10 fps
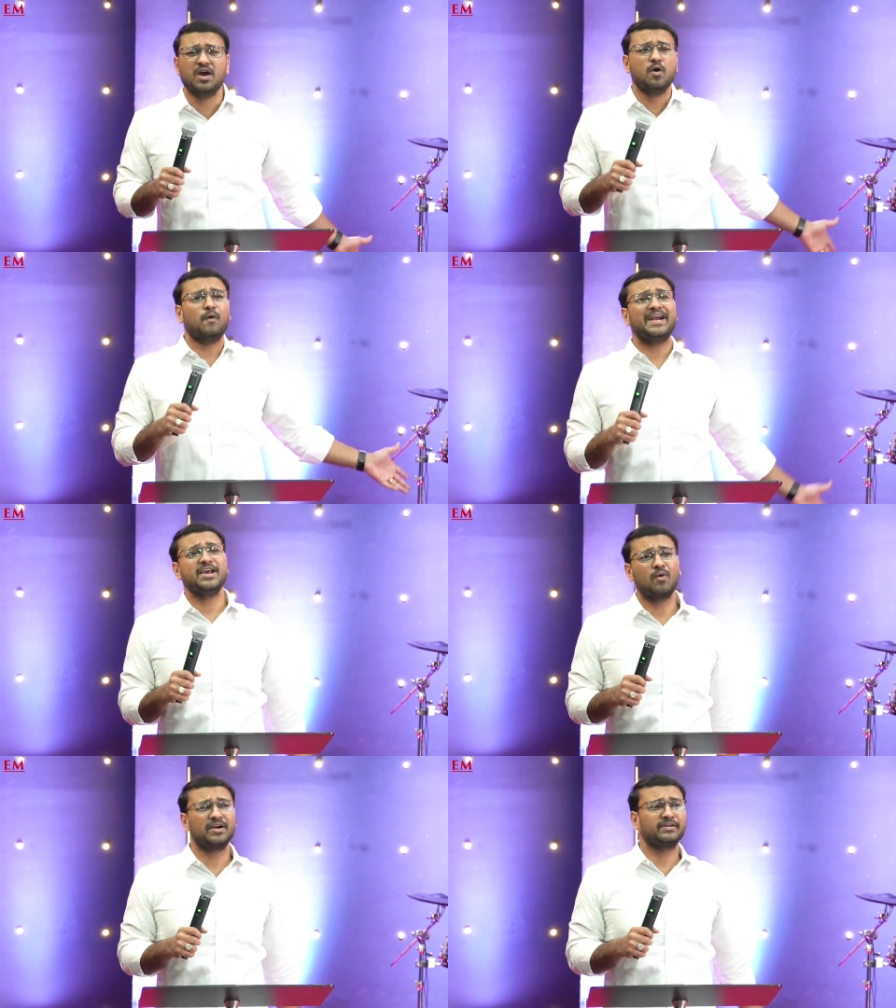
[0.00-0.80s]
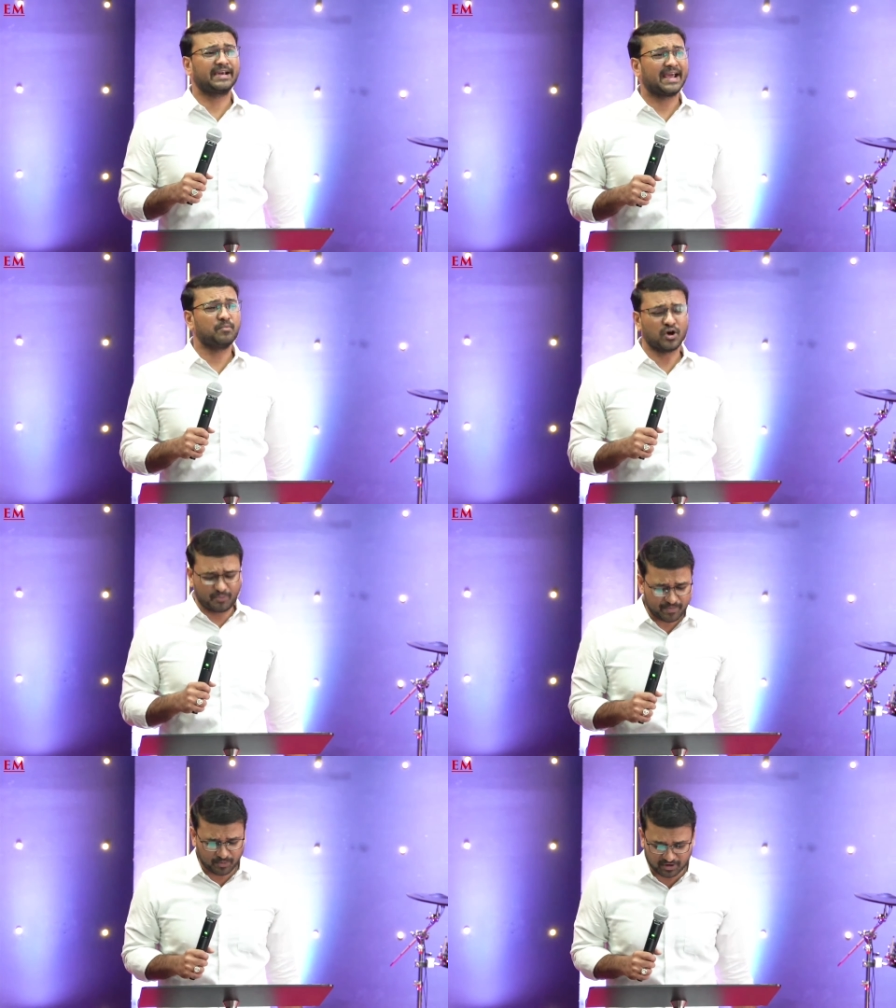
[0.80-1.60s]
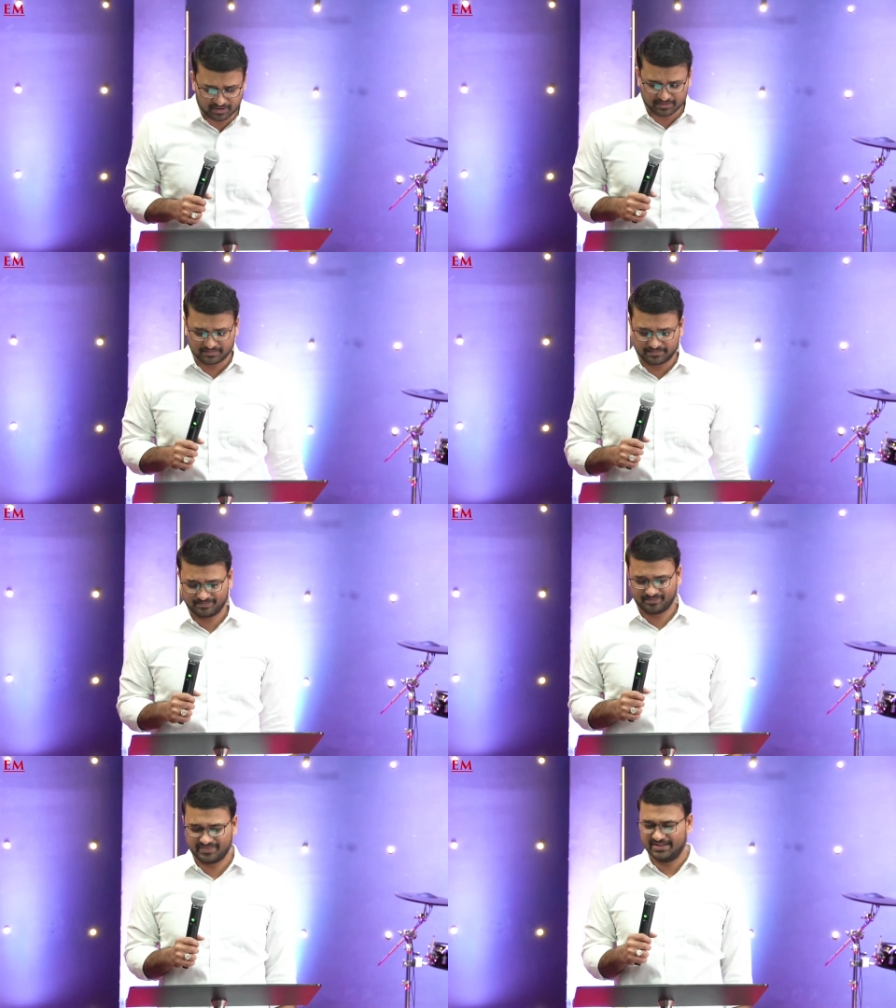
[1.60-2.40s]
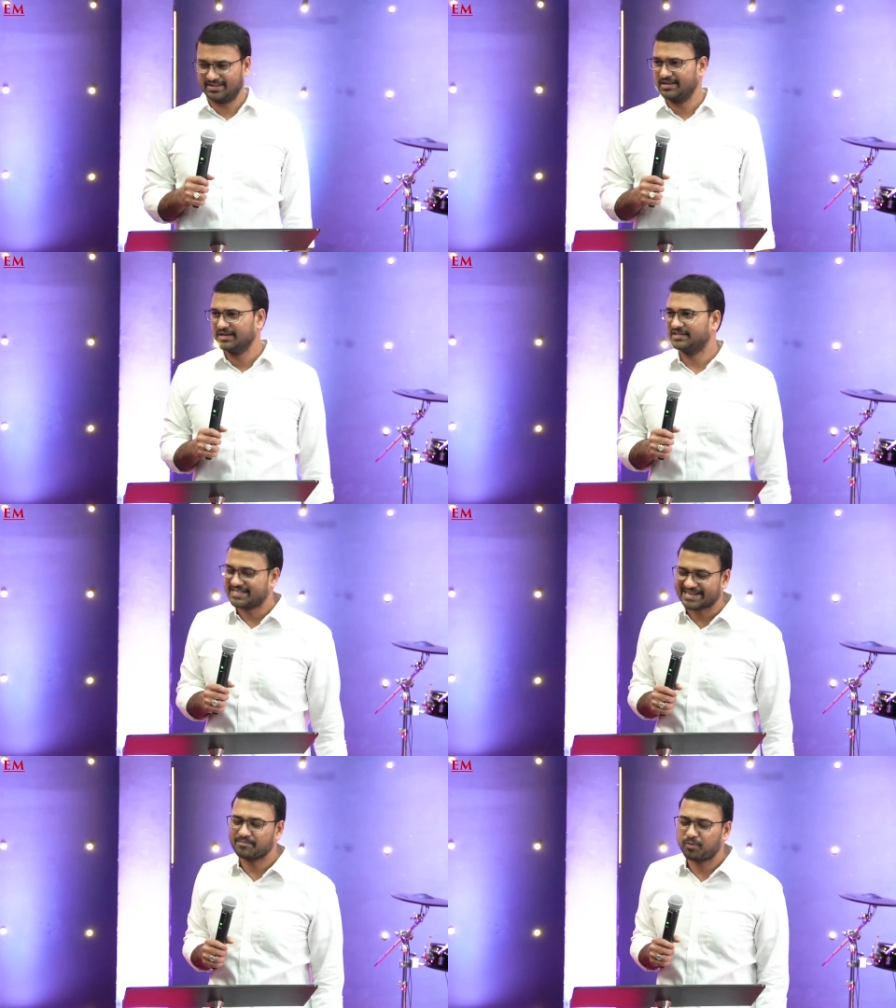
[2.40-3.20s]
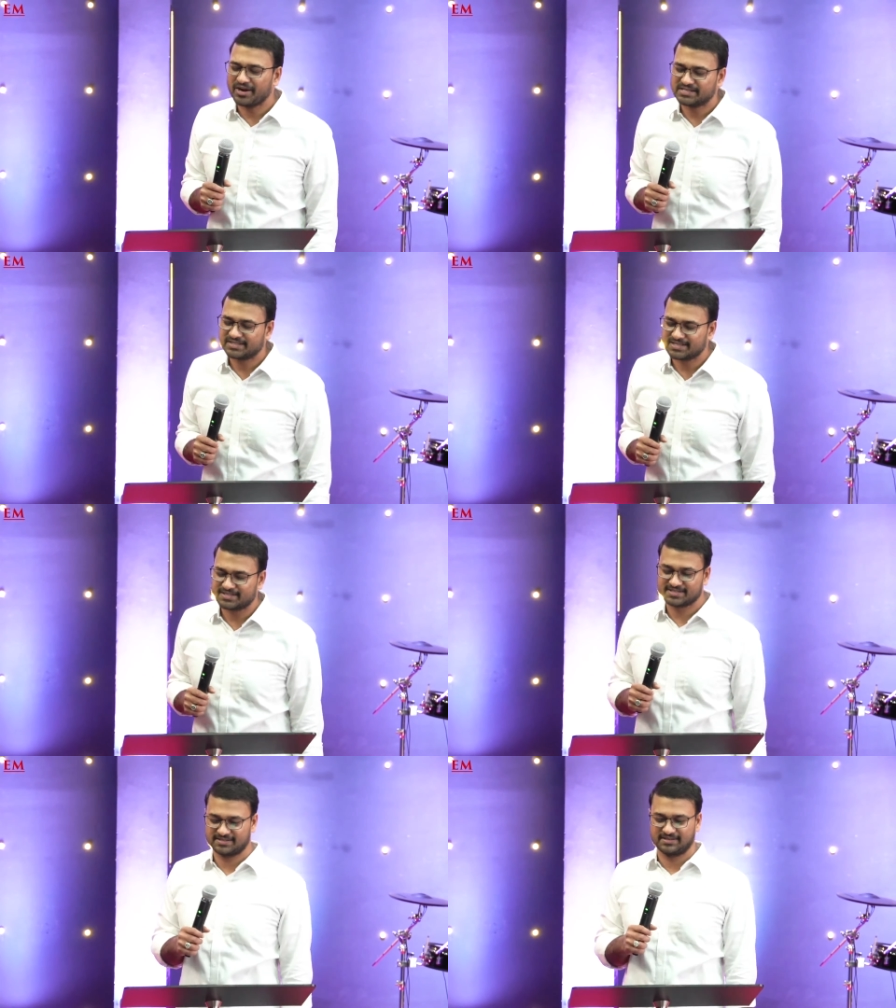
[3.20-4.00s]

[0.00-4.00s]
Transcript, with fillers: Why do you want to gain more people? The second point is this.